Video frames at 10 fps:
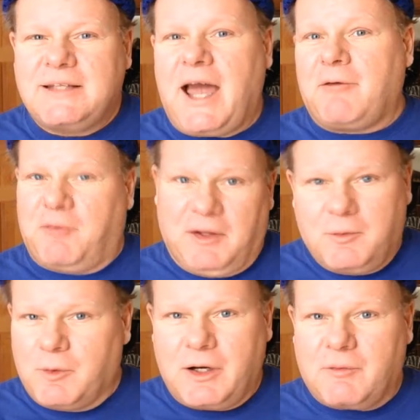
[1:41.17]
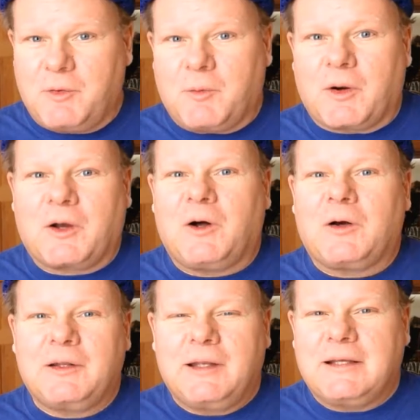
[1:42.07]
Daffy, whatever you want to
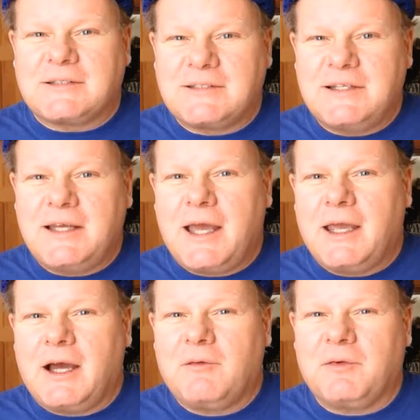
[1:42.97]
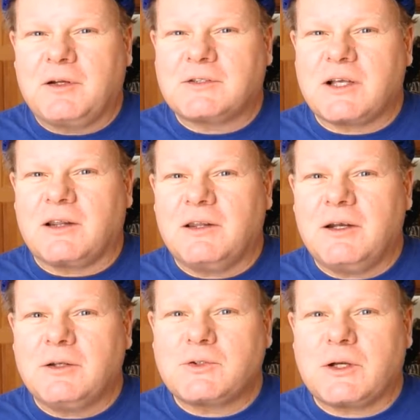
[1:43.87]
call it, it's D-A-F, and it's a
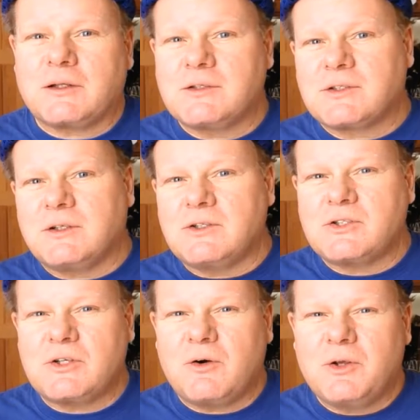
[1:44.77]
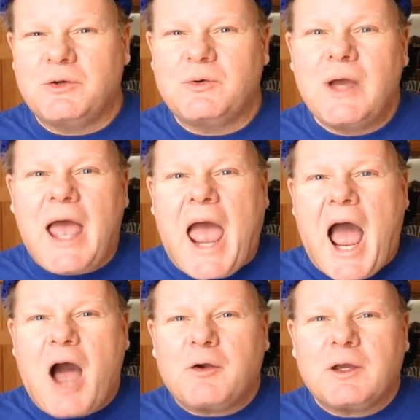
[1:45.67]
little trick that's going to show you
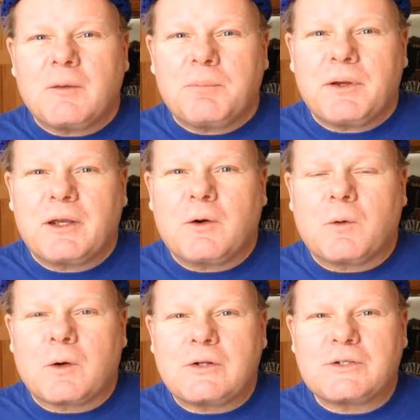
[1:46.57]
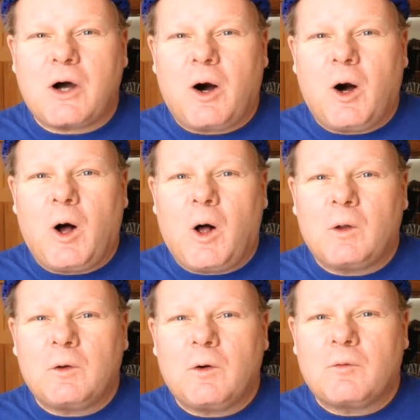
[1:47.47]
how you can play chords
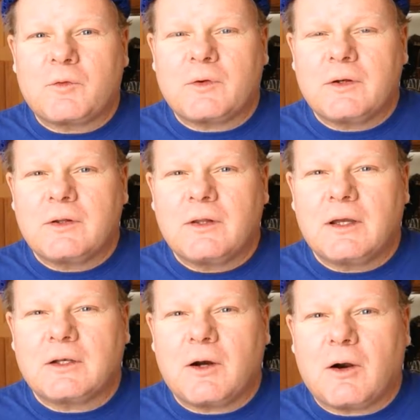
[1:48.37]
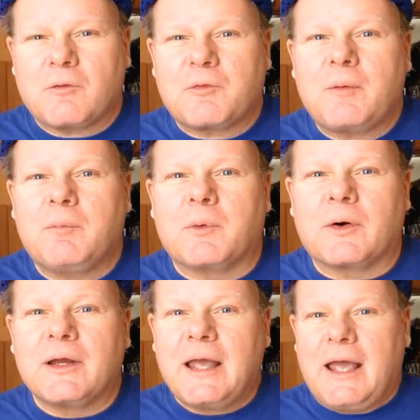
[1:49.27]
all over the guitar
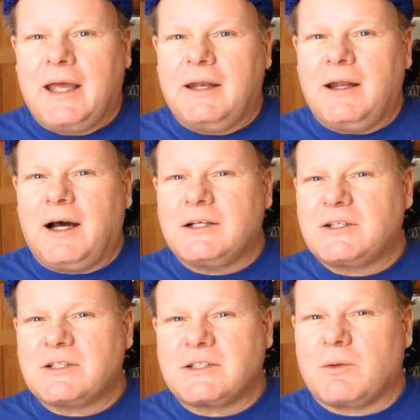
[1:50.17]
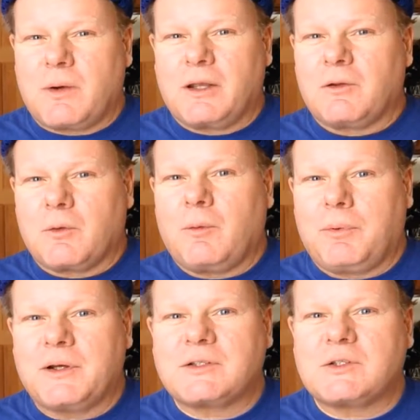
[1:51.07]
fretboard and not just the regular
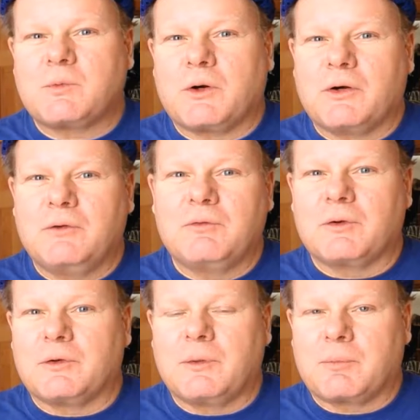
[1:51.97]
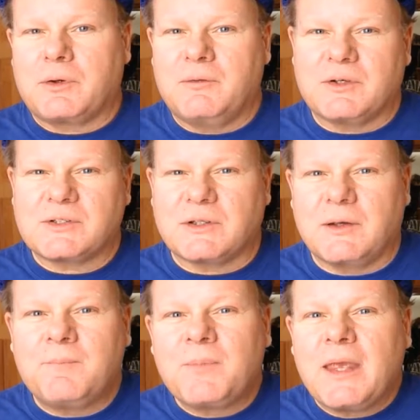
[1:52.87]
old places where you've learned them
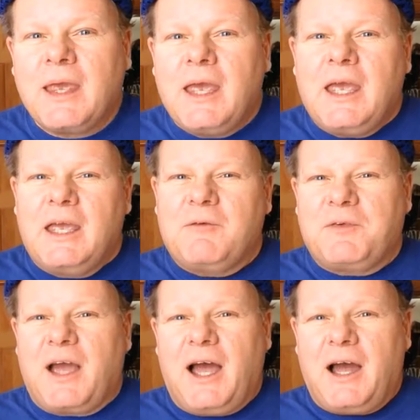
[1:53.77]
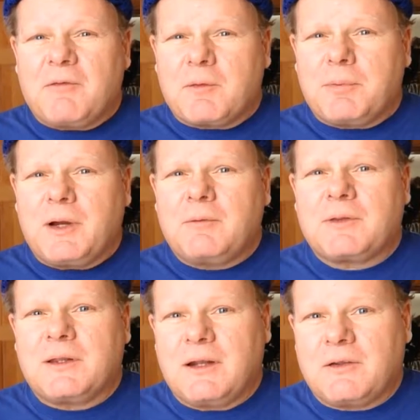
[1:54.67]
previously. If you ever play
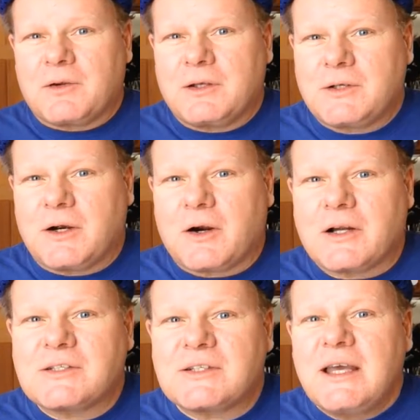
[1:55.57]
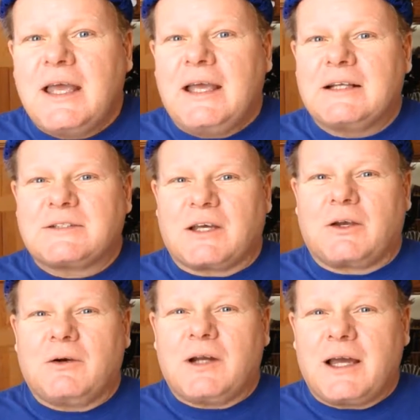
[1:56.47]
with another guitarist, it's a
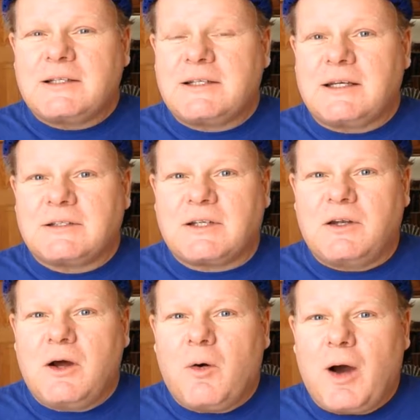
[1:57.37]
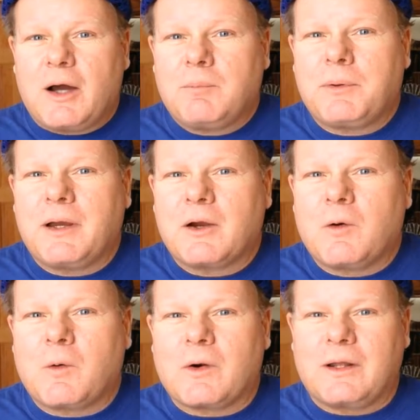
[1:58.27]
good idea to know how to play a
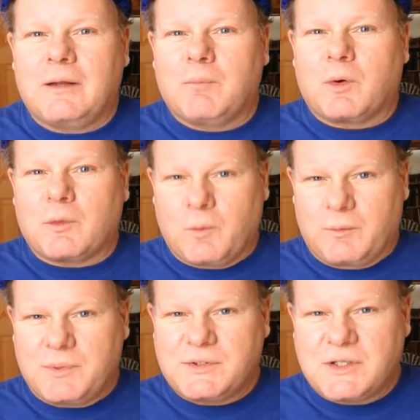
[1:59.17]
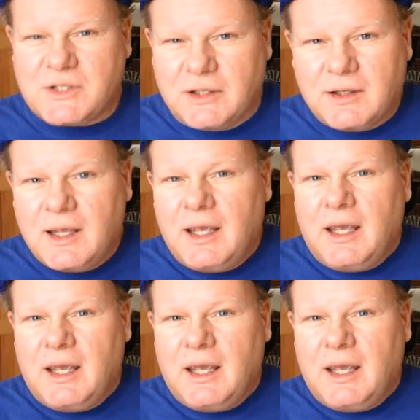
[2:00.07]
chord in more than one position.